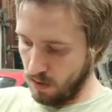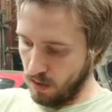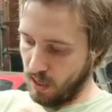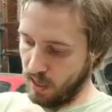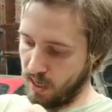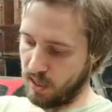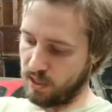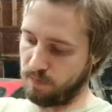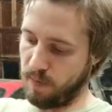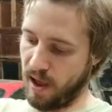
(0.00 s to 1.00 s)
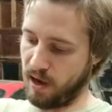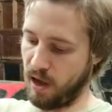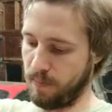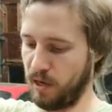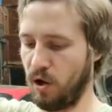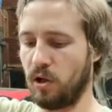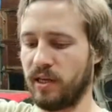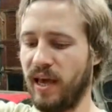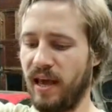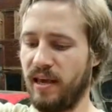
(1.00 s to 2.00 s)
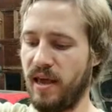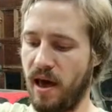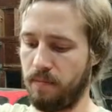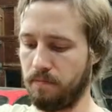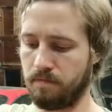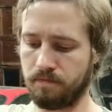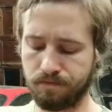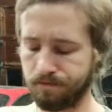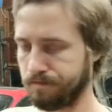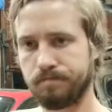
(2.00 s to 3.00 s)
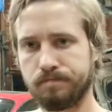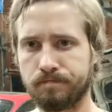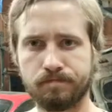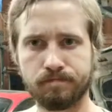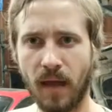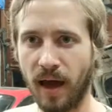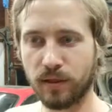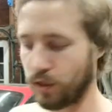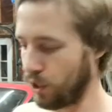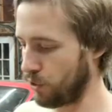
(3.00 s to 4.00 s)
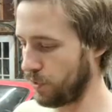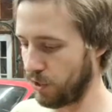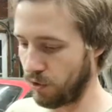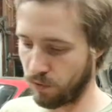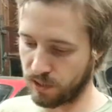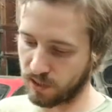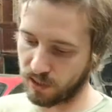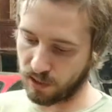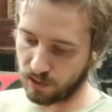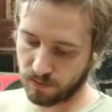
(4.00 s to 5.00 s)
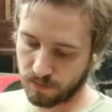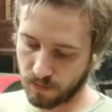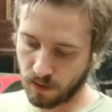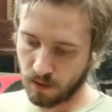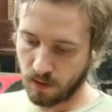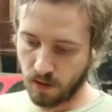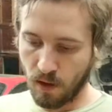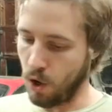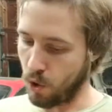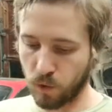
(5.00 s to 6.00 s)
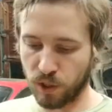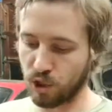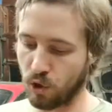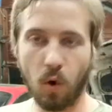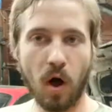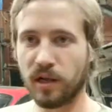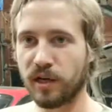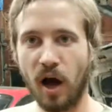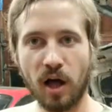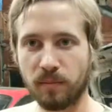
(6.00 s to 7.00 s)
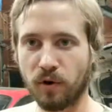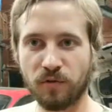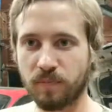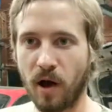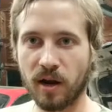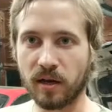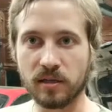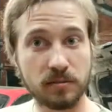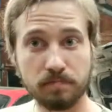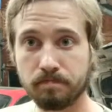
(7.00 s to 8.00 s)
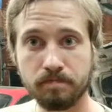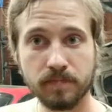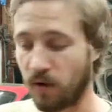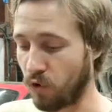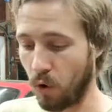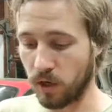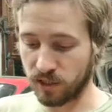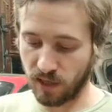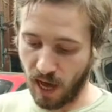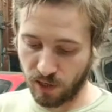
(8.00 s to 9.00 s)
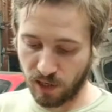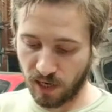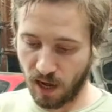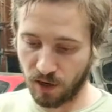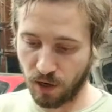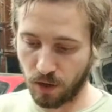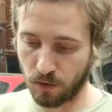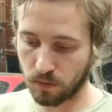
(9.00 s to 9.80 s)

It is by a company called KEM. I literally don't know what this is. Original Quality Automotive Products. Of course, how did I not know?